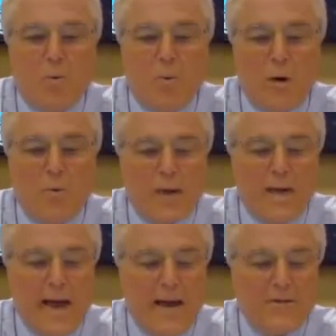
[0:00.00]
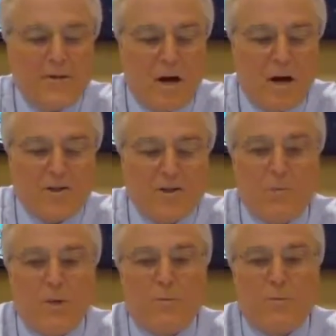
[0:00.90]
What we have to
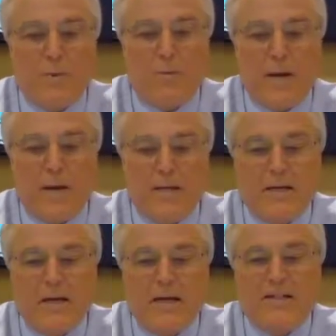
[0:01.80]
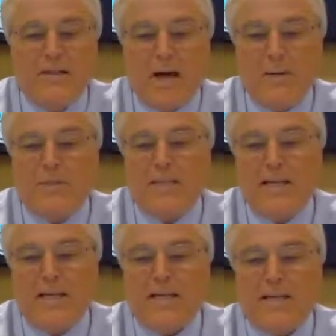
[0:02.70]
also be prepared is
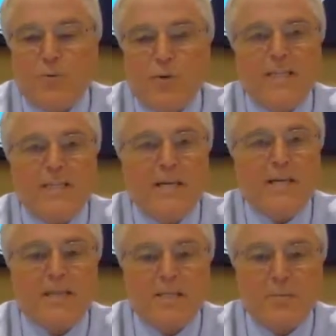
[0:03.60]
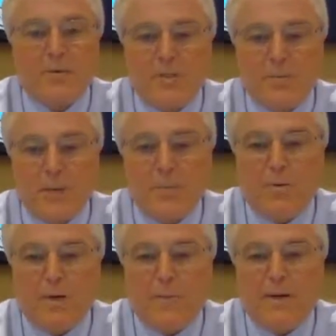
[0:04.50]
upskilling and reskilling some of these
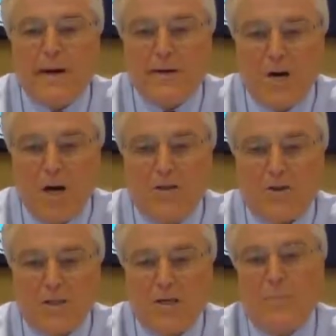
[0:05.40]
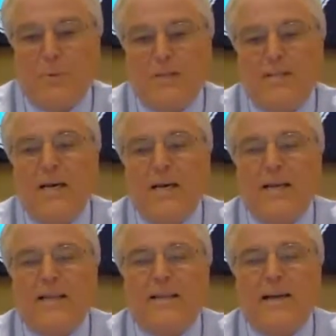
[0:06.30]
people coming out of other companies.
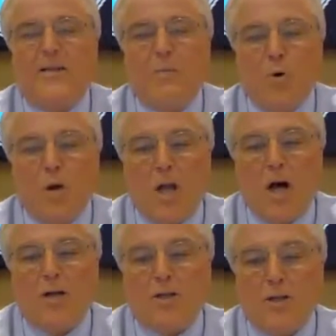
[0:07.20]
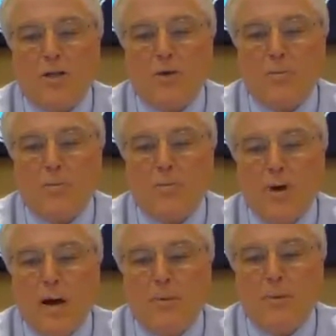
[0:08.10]
That's a more
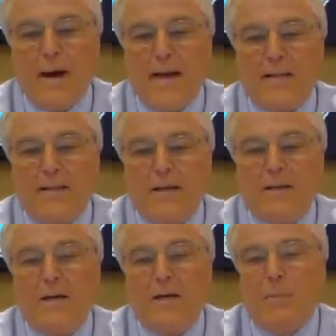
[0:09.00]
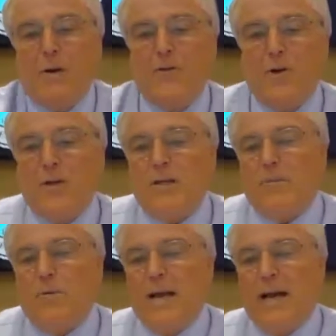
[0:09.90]
long-term problematic thing. But if you
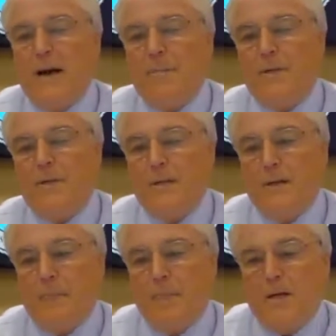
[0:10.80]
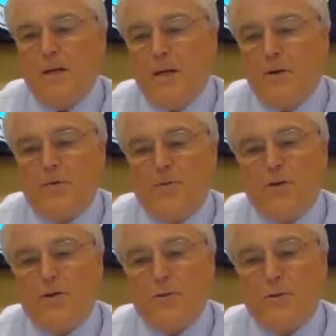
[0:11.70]
look at what happened, in the
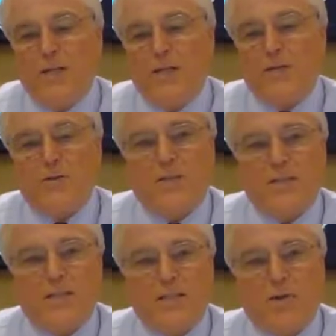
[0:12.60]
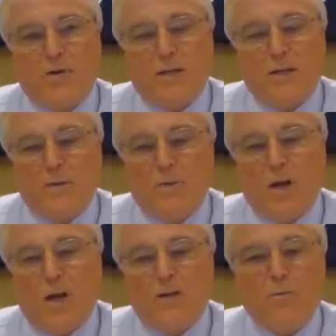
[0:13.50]
first 3 years of this century,
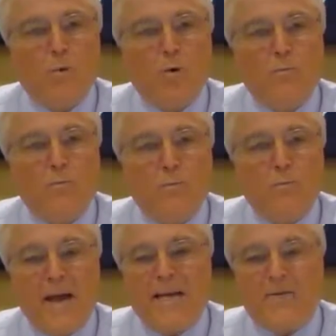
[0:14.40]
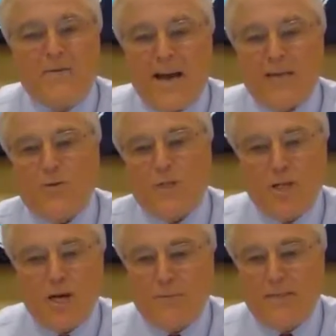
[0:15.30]
we lost more
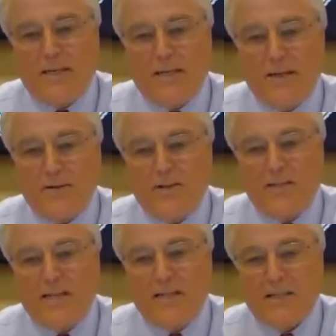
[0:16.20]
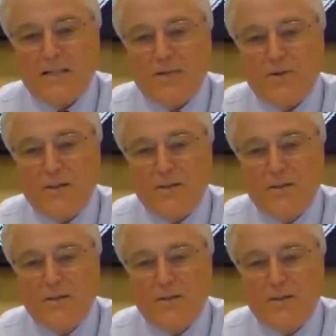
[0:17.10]
manufacturing jobs than any other state in the
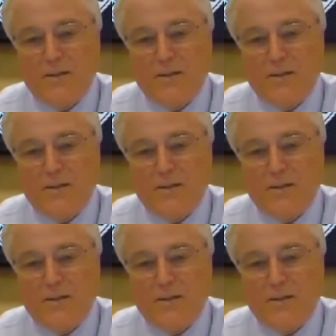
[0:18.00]
country.